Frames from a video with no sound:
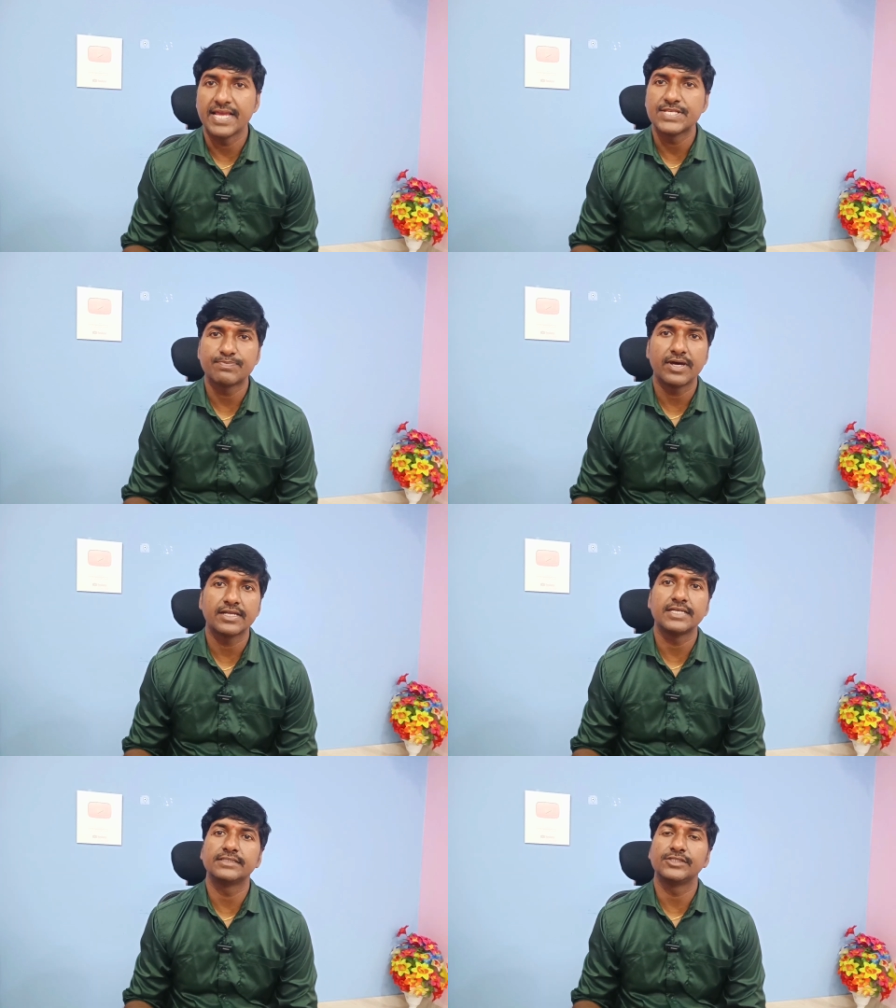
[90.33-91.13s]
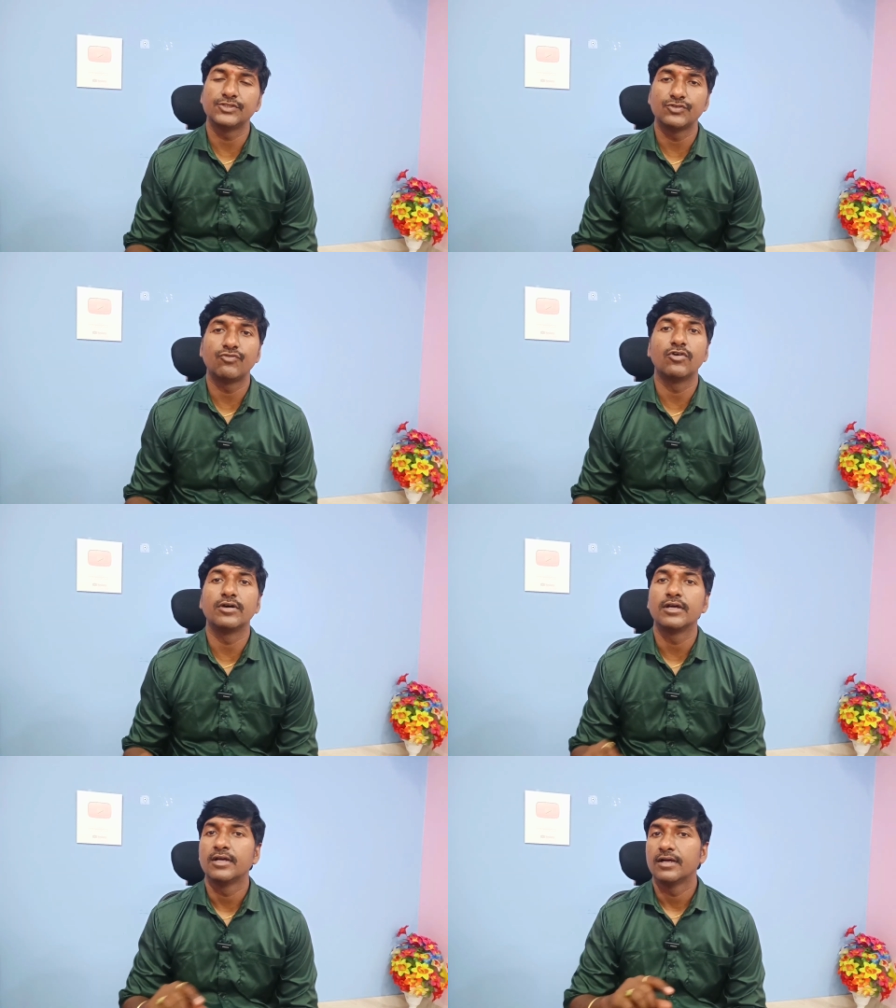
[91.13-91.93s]
PySpark is used
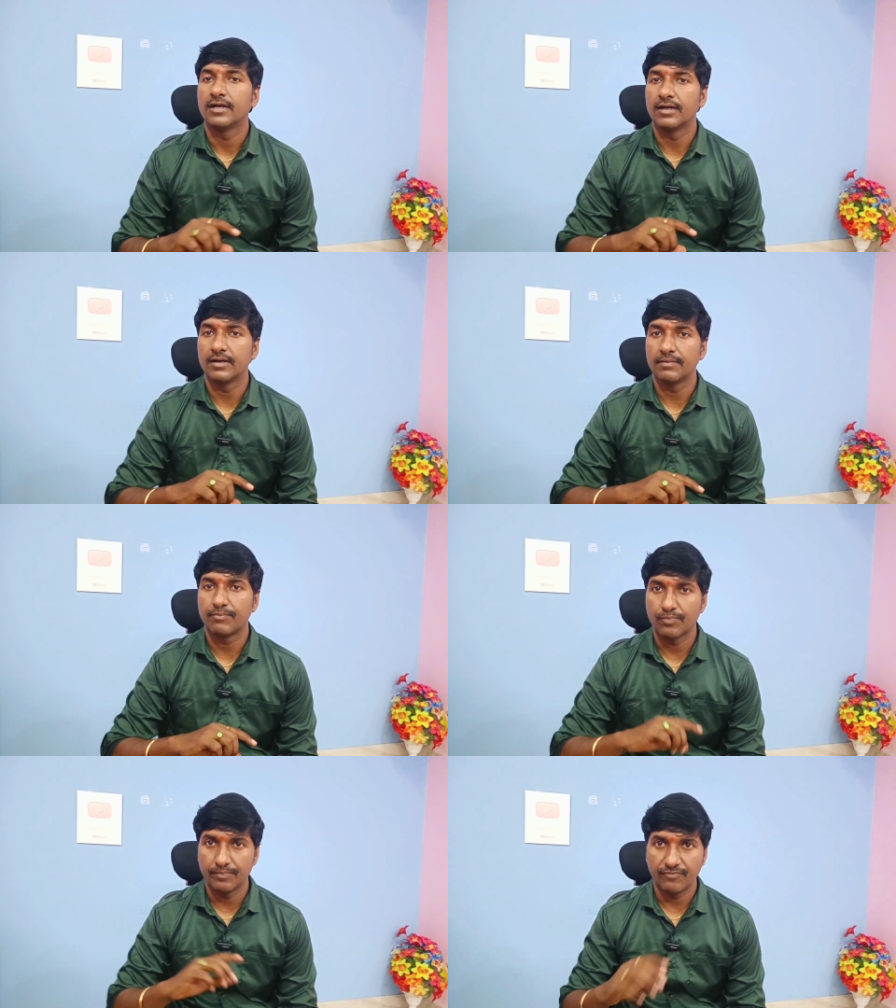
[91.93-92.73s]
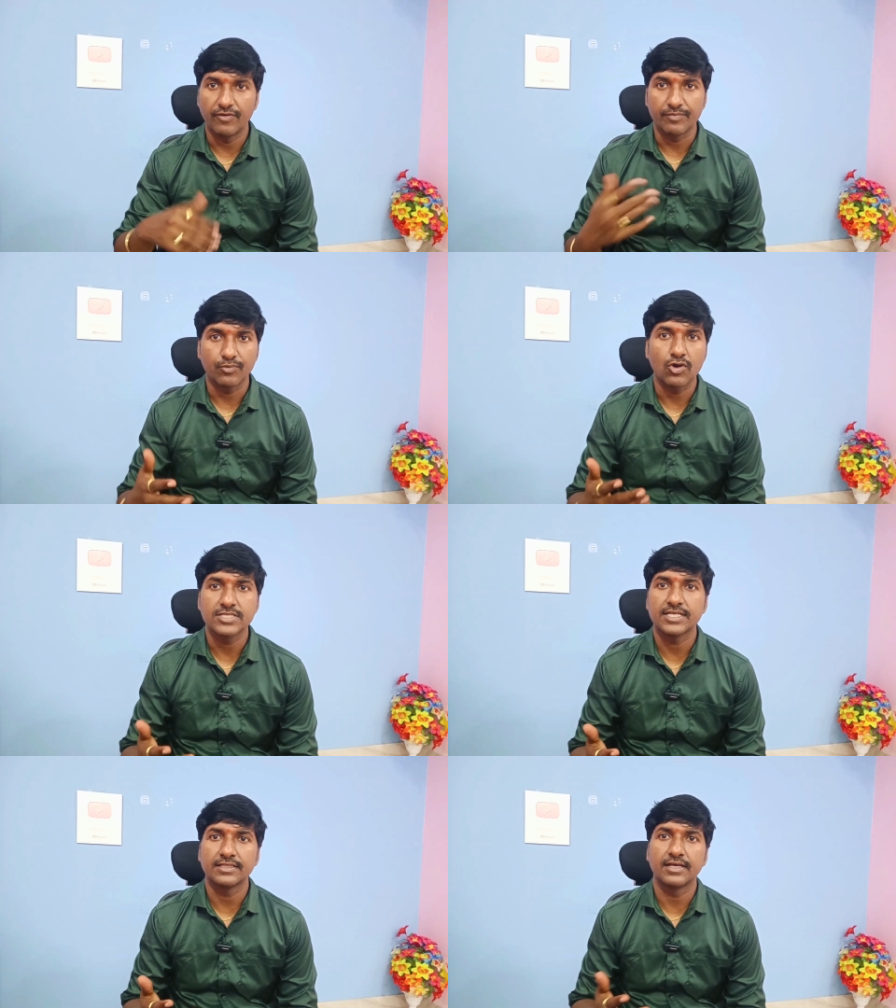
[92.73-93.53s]
for
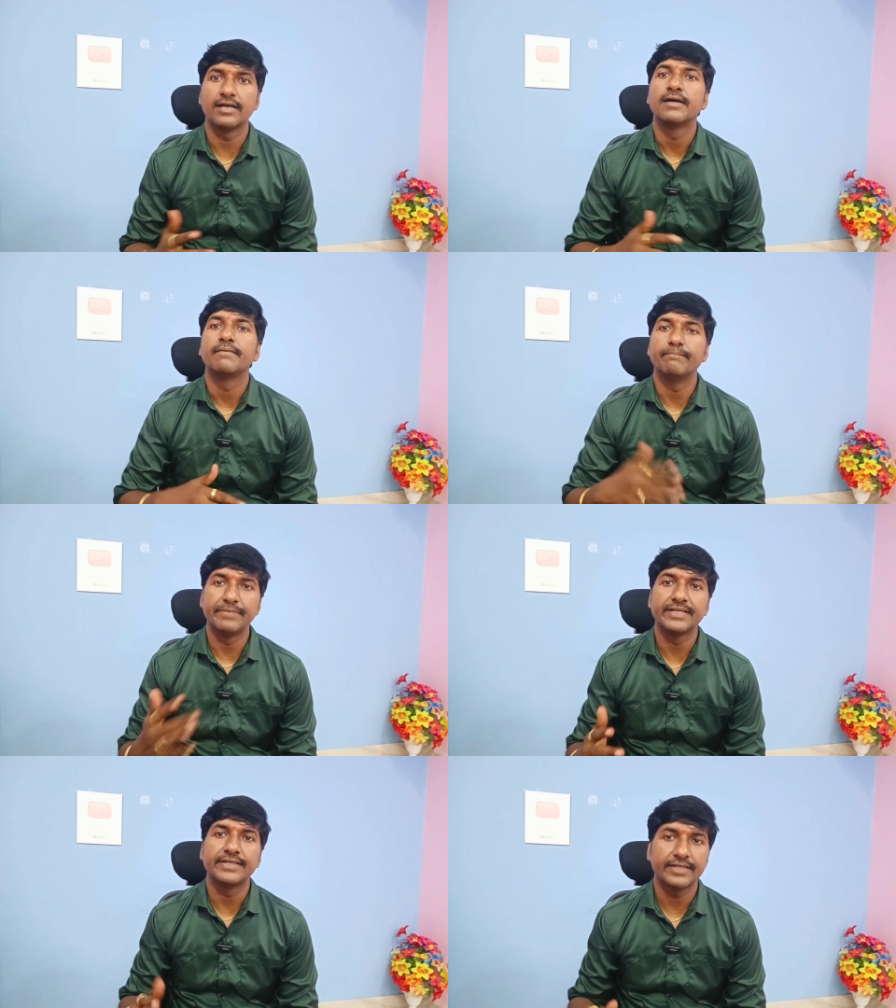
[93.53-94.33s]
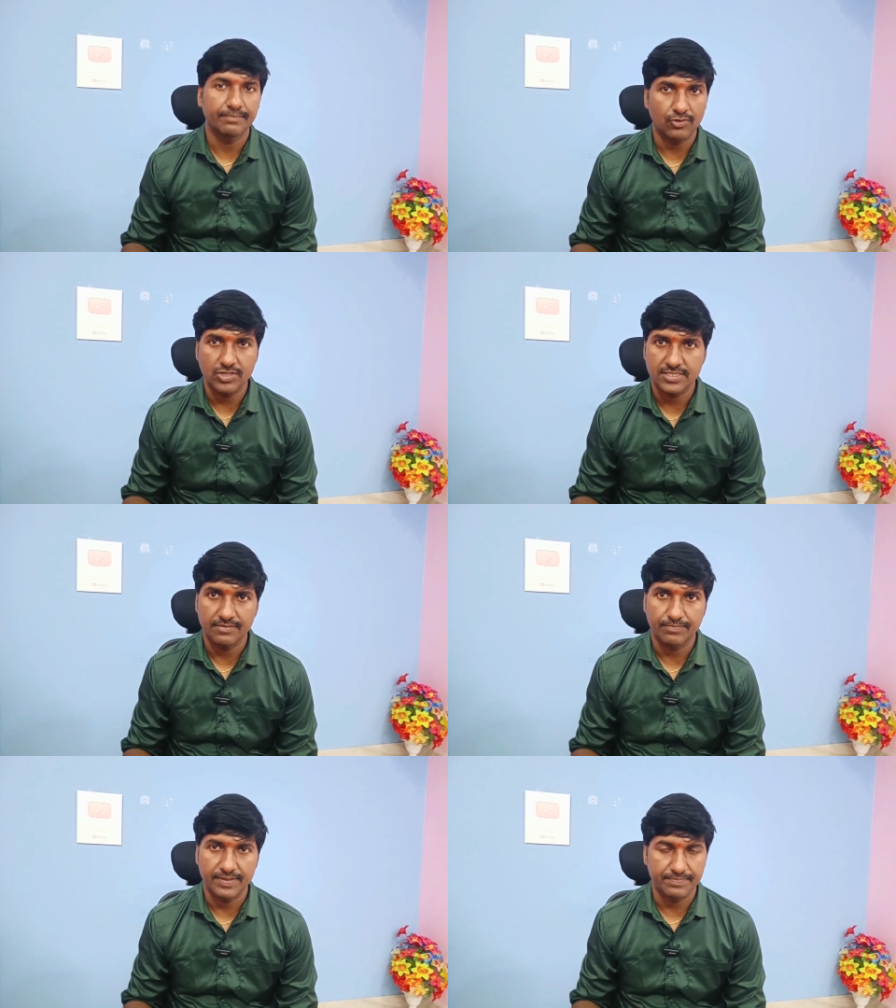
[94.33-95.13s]
processing the big data
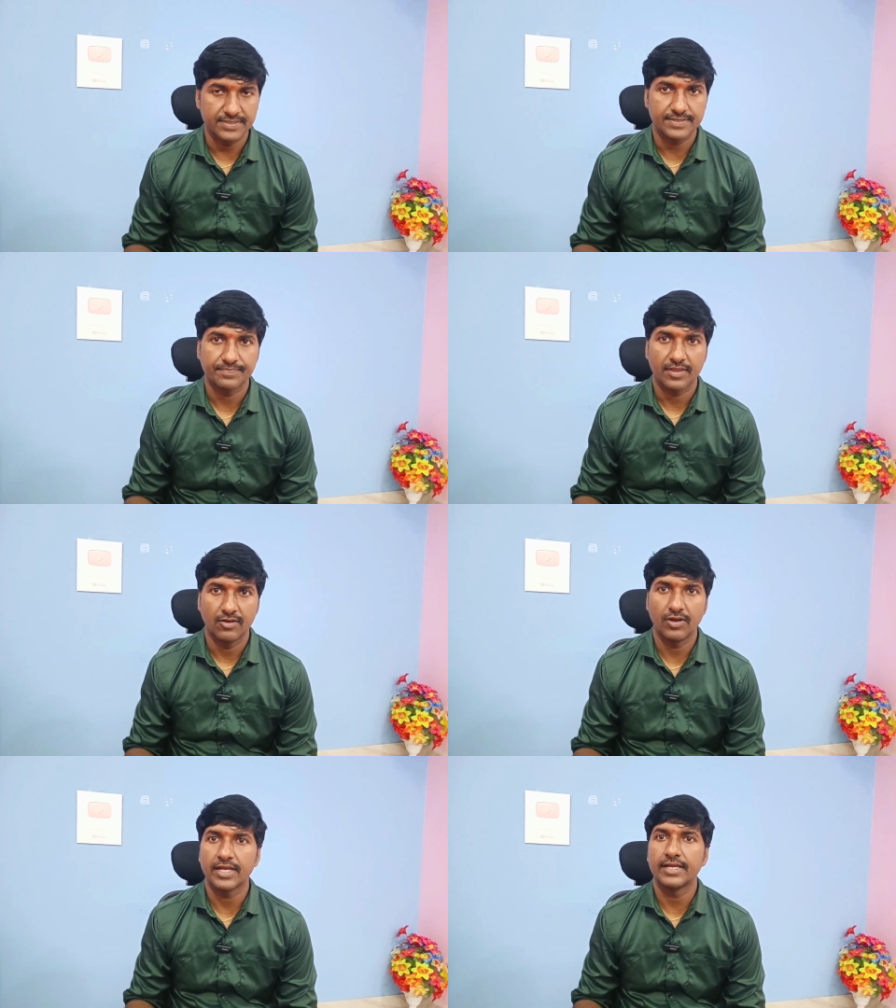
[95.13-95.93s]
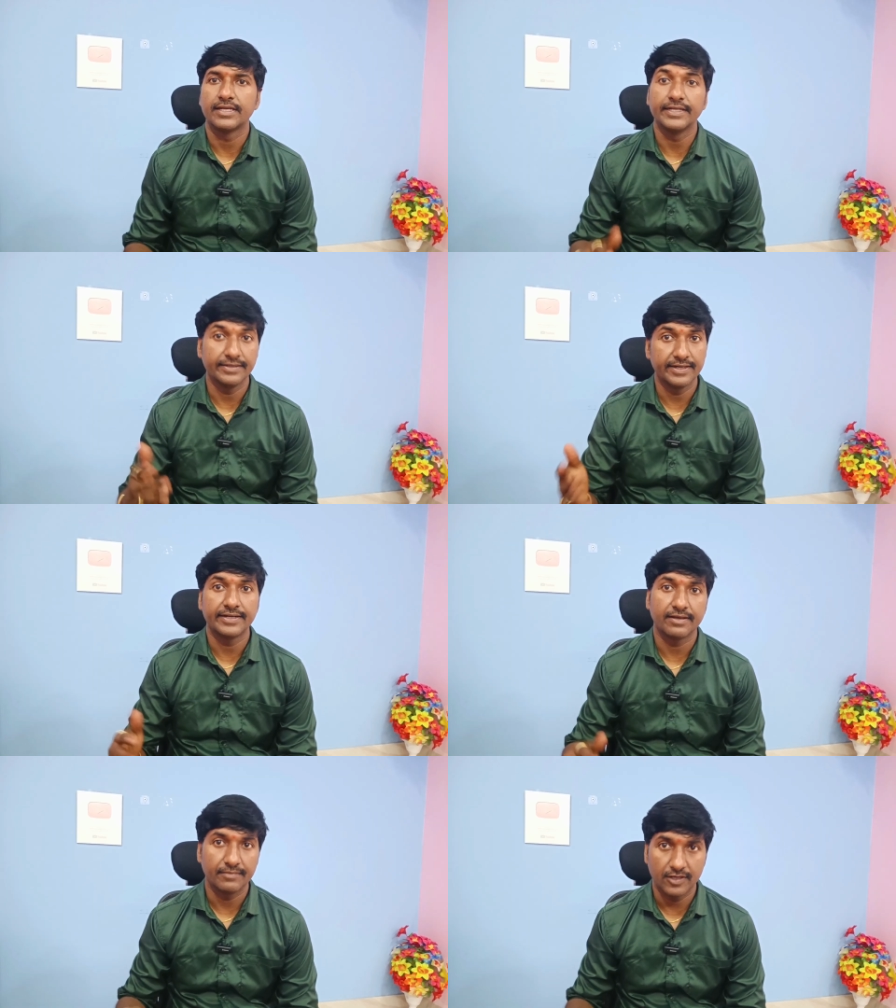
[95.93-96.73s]
processing purpose, okay, in
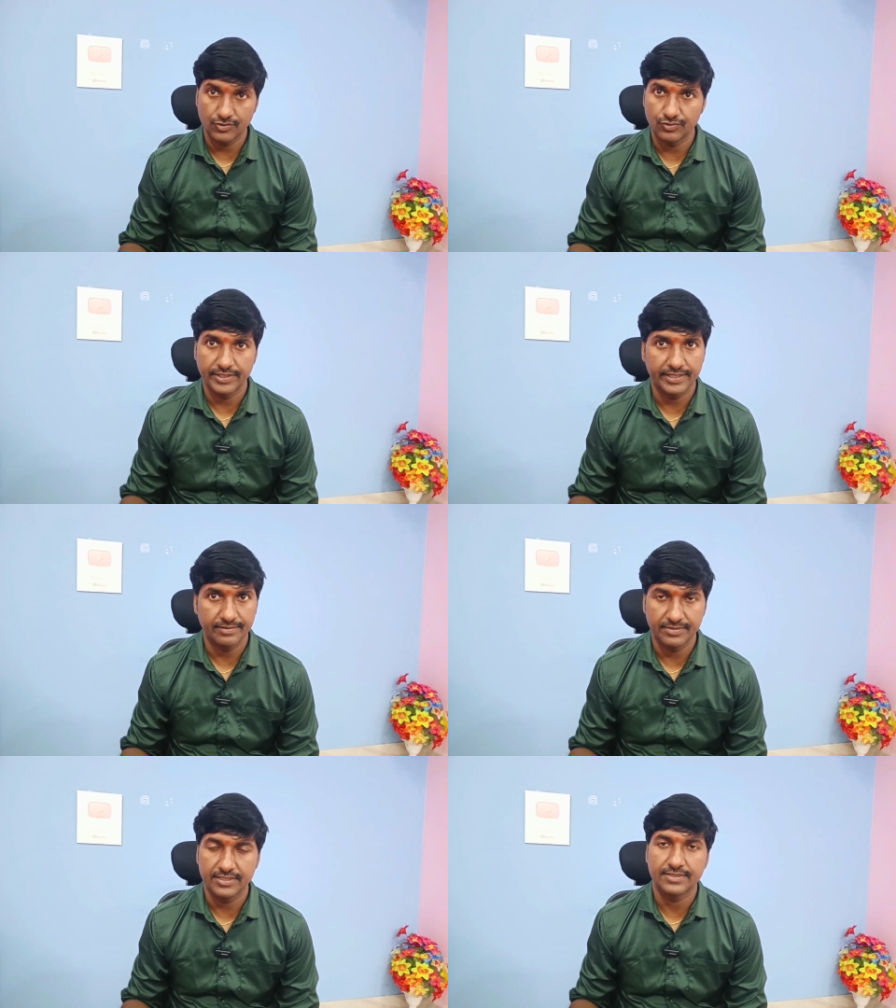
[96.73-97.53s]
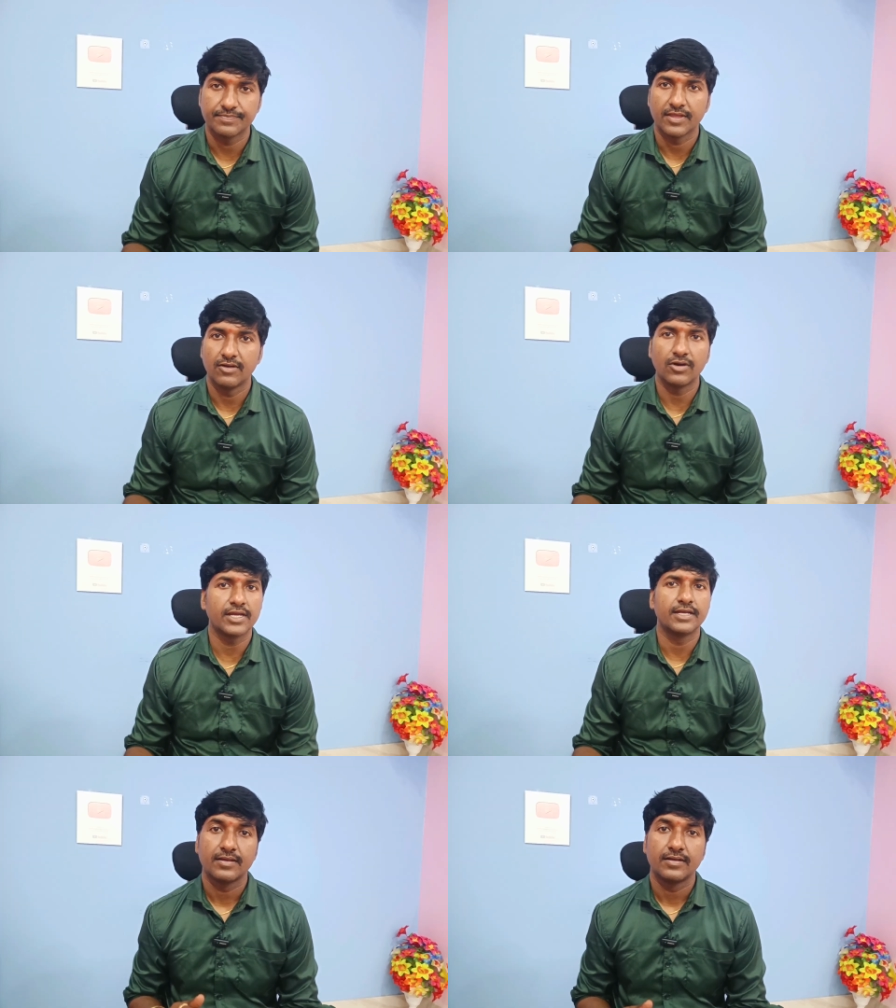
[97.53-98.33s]
data Azure Databricks.
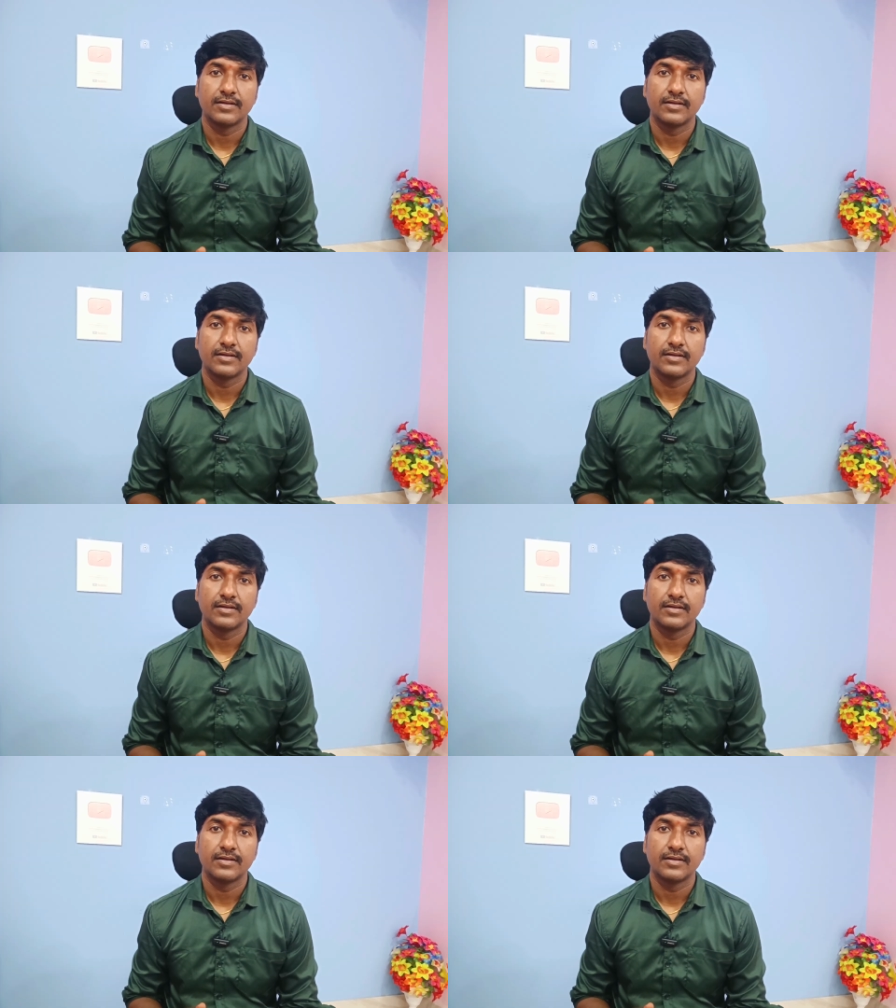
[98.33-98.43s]
Okay,